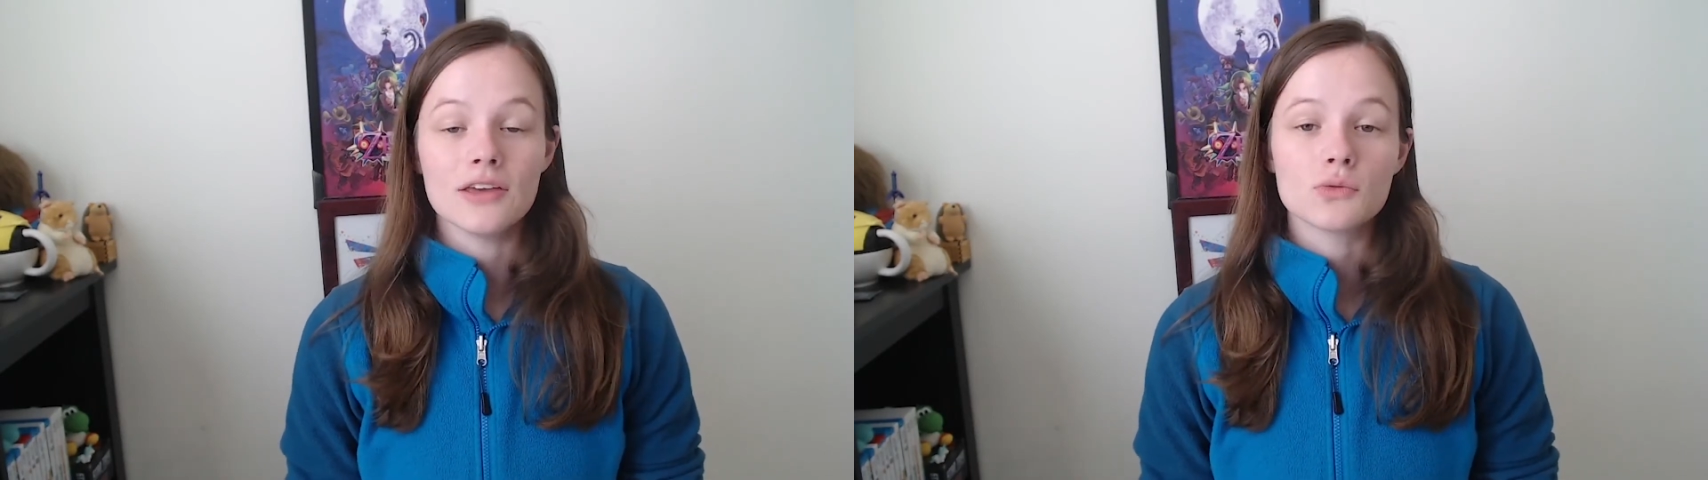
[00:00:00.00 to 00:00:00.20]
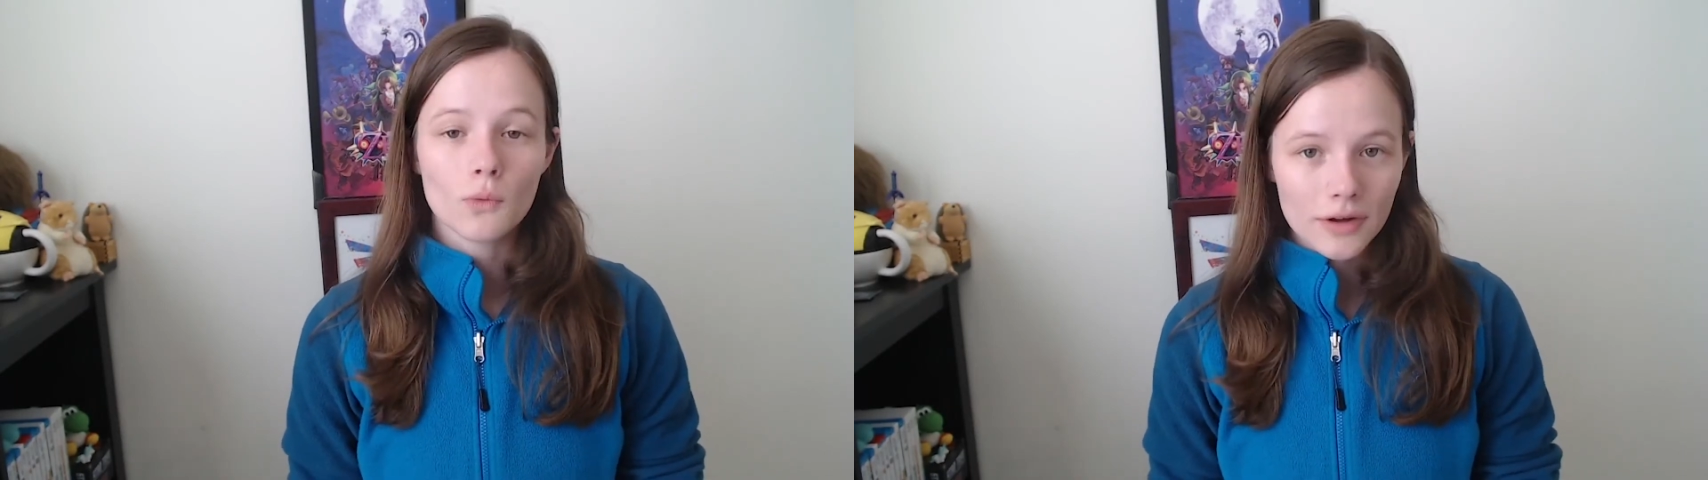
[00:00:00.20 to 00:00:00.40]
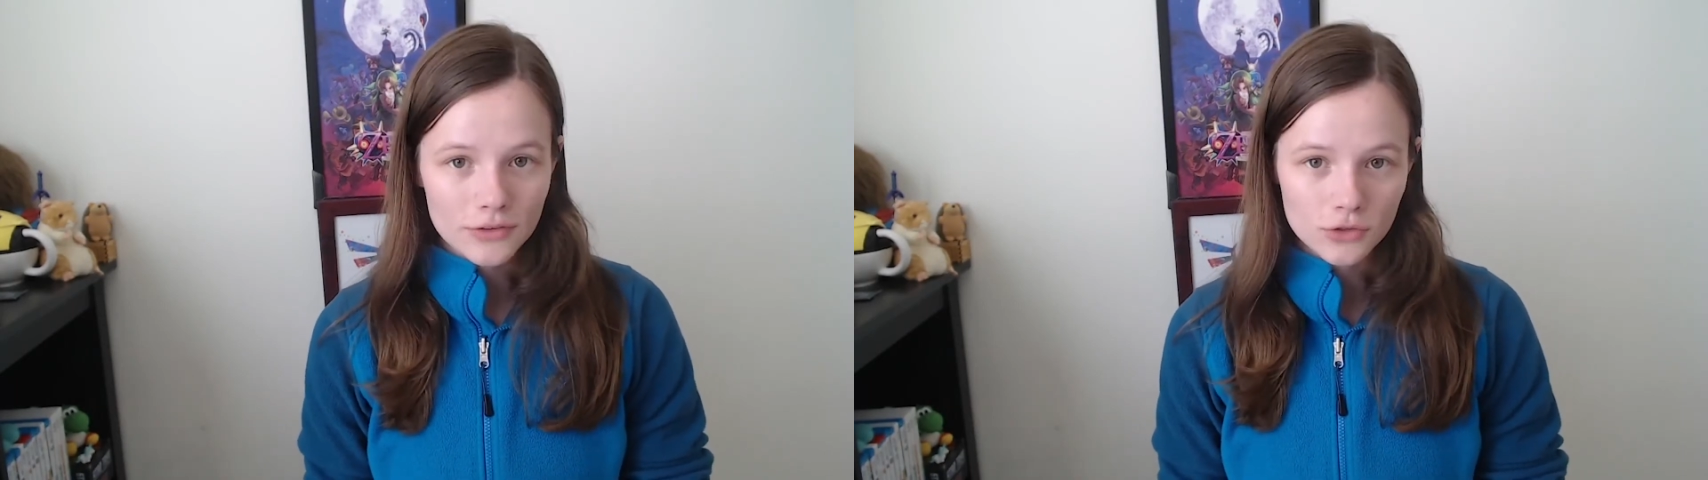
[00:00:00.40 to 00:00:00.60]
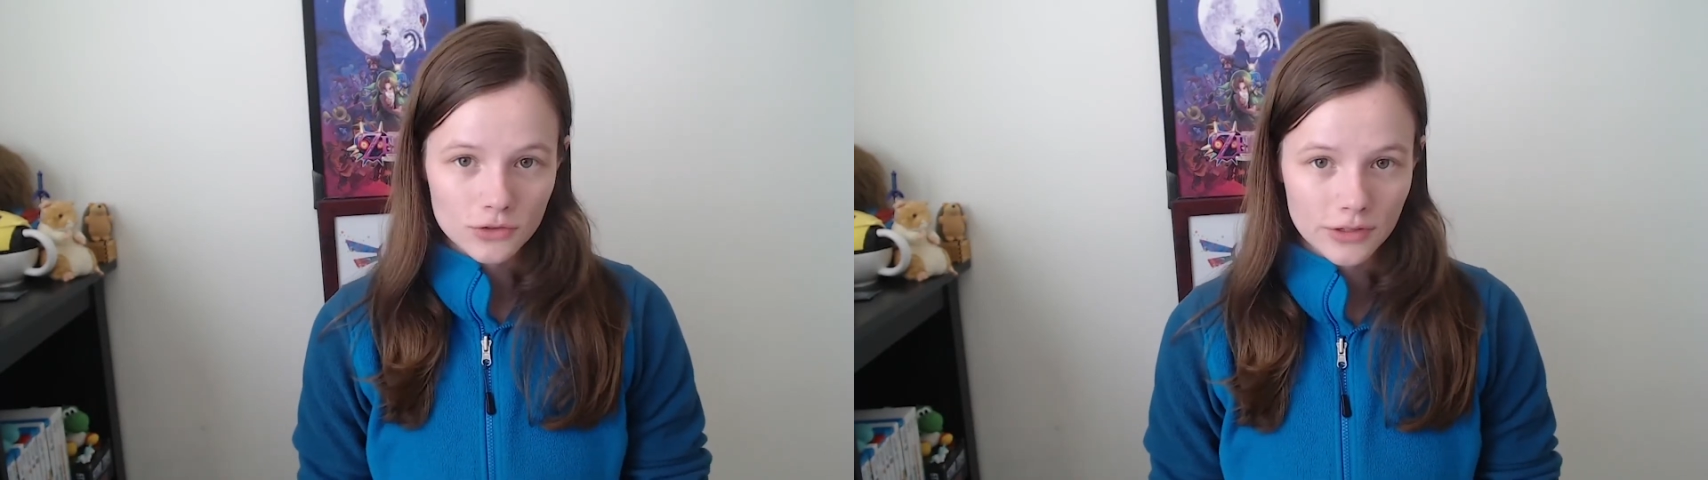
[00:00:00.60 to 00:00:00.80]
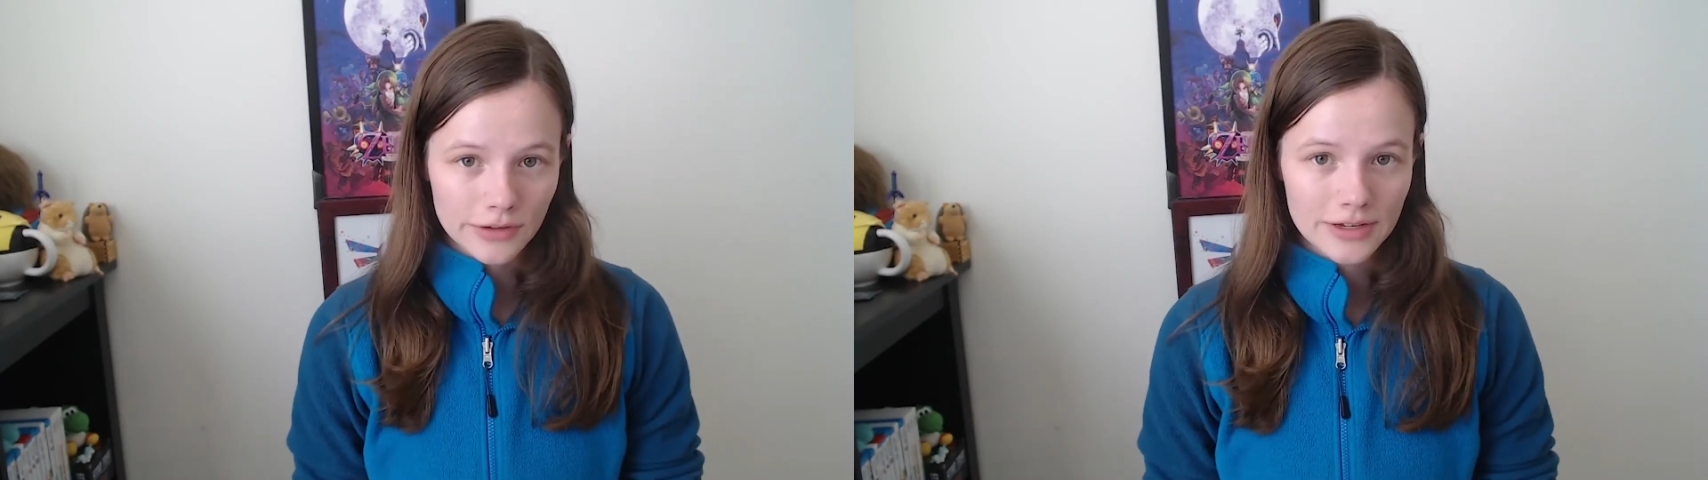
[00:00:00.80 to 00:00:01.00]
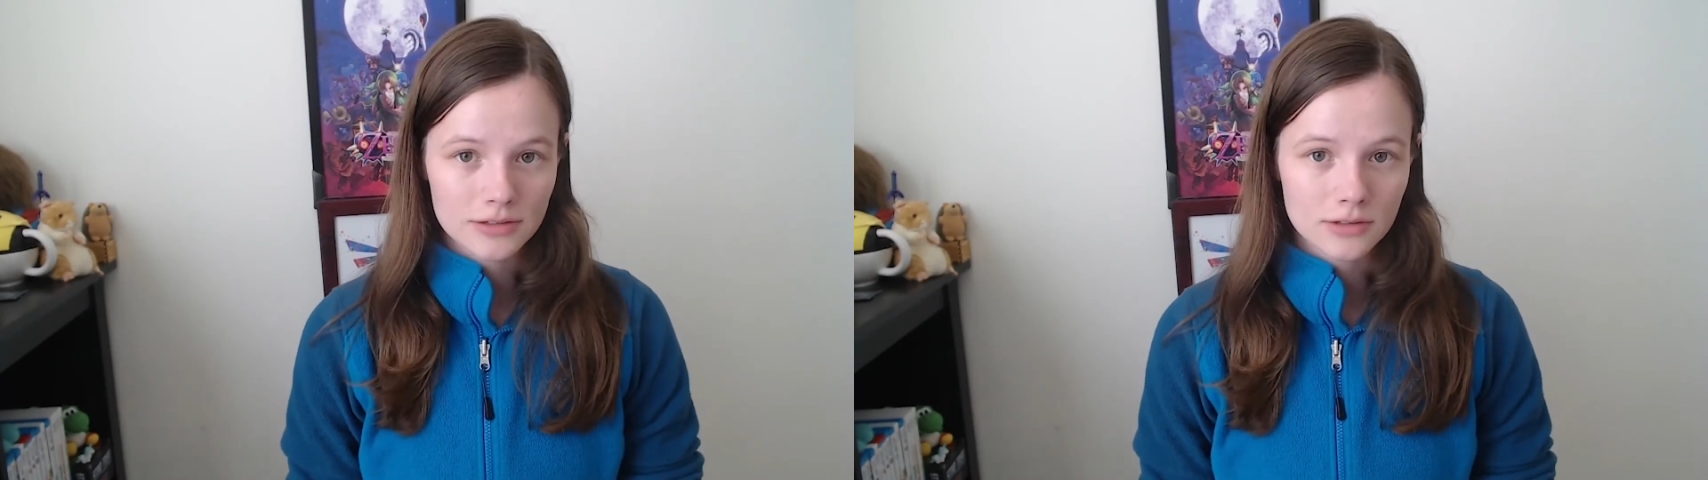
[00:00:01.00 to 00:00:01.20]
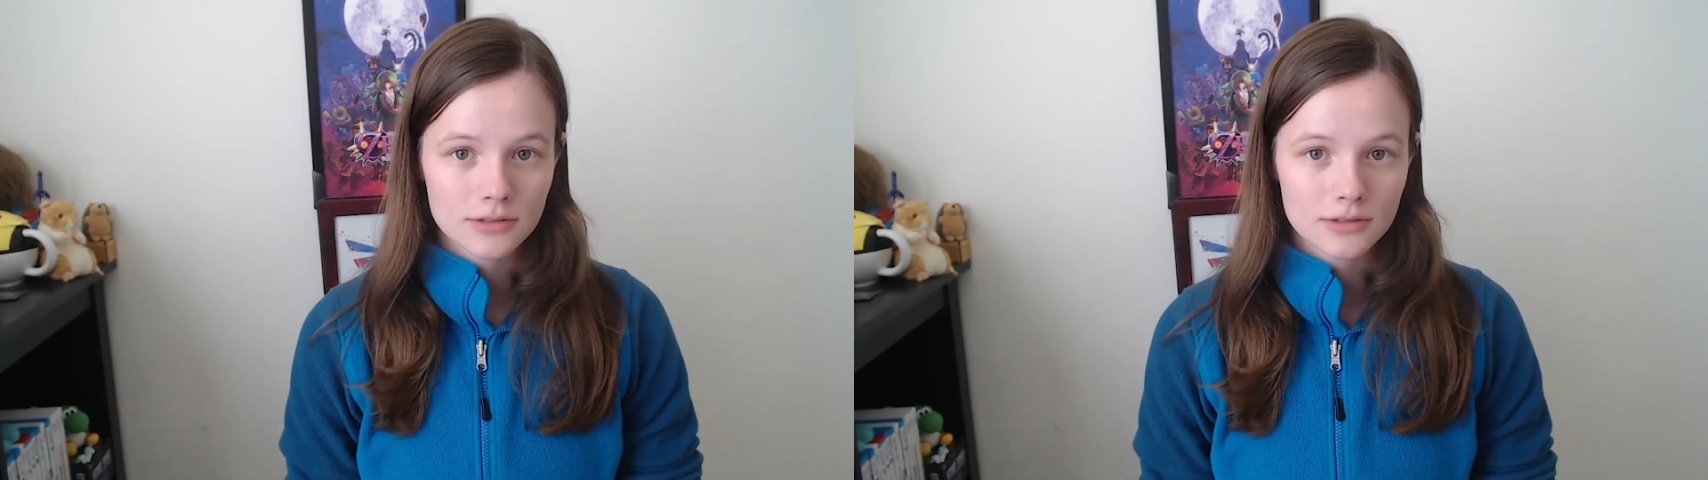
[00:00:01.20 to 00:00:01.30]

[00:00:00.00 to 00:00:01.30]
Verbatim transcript: is 100 degrees